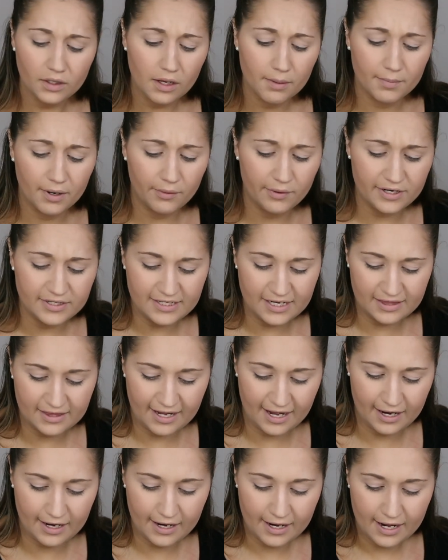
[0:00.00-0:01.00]
But I want to take
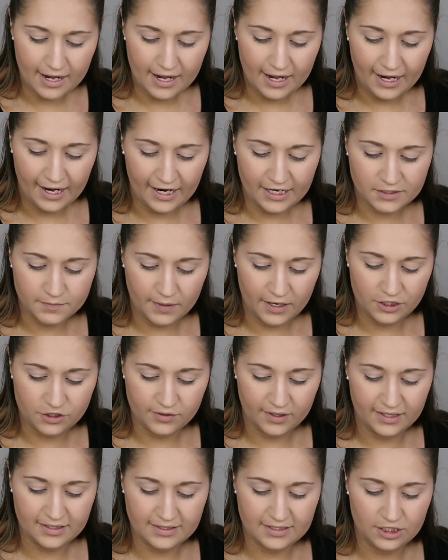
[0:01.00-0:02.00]
that as my
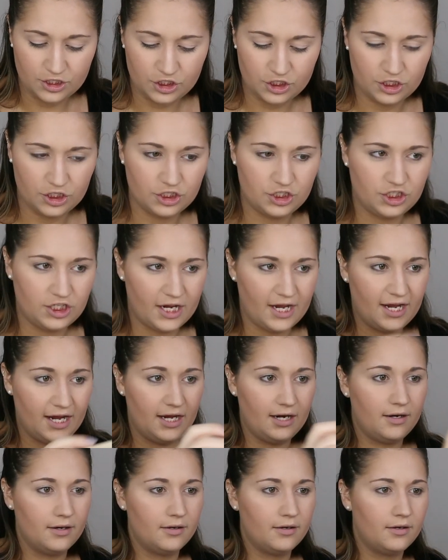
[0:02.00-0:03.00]
transition
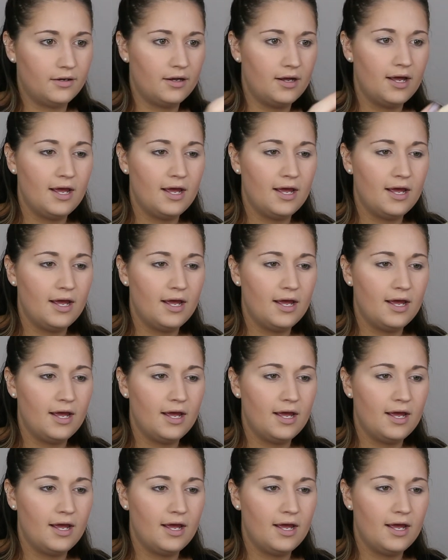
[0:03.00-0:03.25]
shade